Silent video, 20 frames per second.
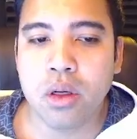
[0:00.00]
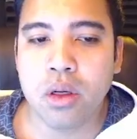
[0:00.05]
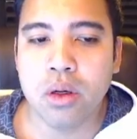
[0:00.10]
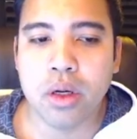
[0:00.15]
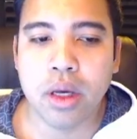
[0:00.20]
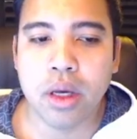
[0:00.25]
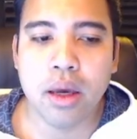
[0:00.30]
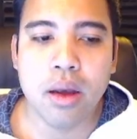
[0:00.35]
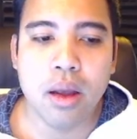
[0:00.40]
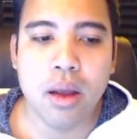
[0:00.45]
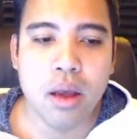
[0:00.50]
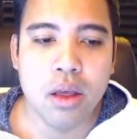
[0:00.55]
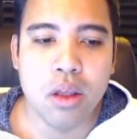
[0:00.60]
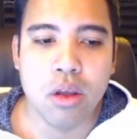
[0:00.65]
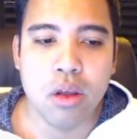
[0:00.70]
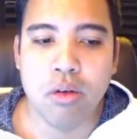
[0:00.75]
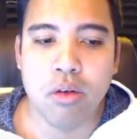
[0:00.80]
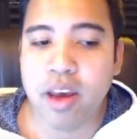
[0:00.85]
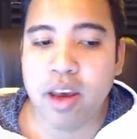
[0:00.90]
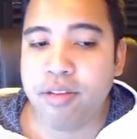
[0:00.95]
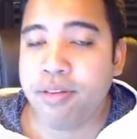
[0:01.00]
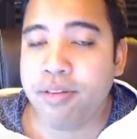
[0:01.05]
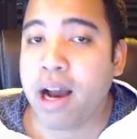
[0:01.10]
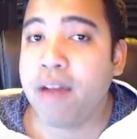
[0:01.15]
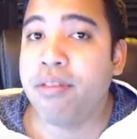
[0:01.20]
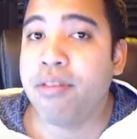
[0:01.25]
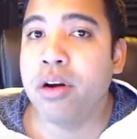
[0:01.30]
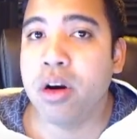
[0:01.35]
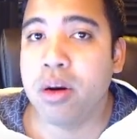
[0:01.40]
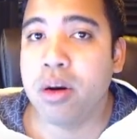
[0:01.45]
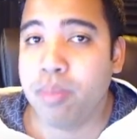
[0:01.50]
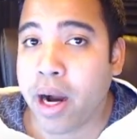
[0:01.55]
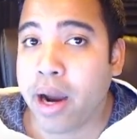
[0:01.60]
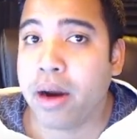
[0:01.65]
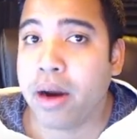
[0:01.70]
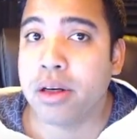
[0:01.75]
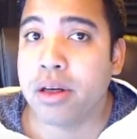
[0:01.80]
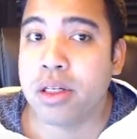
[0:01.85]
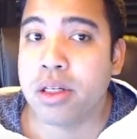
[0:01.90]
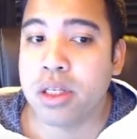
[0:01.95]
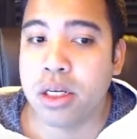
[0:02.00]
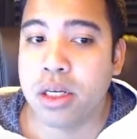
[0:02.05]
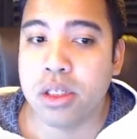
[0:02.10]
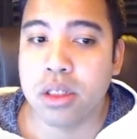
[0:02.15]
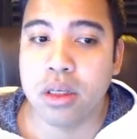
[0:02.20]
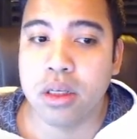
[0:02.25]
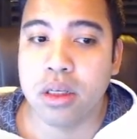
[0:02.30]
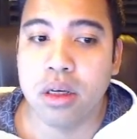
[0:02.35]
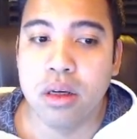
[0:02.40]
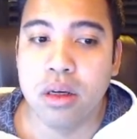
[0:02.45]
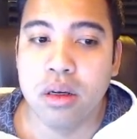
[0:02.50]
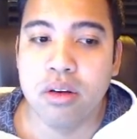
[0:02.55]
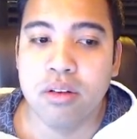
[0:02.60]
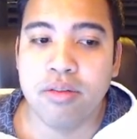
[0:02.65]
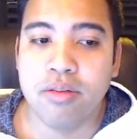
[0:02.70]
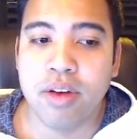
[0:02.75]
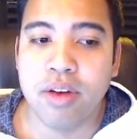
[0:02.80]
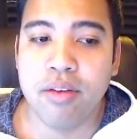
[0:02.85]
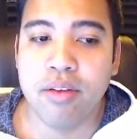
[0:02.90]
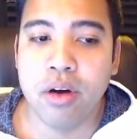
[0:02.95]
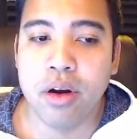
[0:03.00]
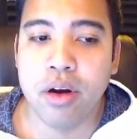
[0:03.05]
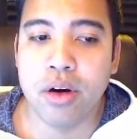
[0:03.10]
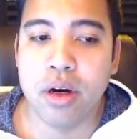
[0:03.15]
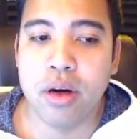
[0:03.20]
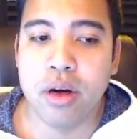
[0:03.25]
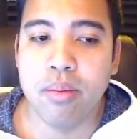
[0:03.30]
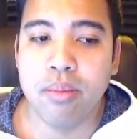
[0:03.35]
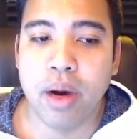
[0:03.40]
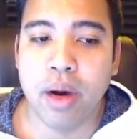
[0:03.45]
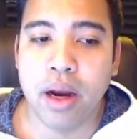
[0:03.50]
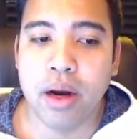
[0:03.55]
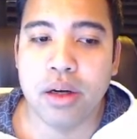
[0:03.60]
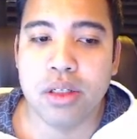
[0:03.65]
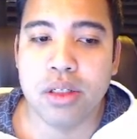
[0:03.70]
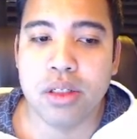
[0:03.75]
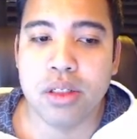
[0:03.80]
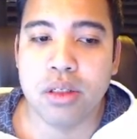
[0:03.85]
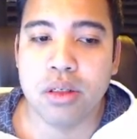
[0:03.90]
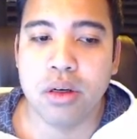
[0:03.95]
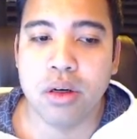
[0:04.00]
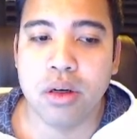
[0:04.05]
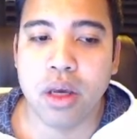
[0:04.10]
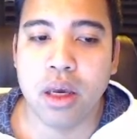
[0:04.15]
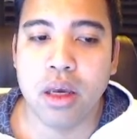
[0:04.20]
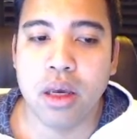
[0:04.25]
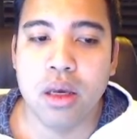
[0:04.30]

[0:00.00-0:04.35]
Okay, you've hit 500 buyers essentially, 500 buyers. Okay,